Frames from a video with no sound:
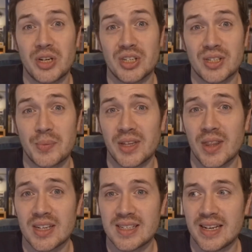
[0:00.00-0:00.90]
which is
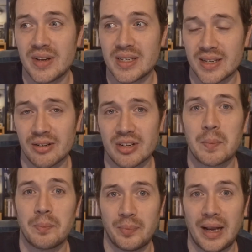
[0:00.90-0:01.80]
something that the TV
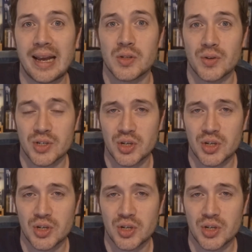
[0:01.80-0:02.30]
series plays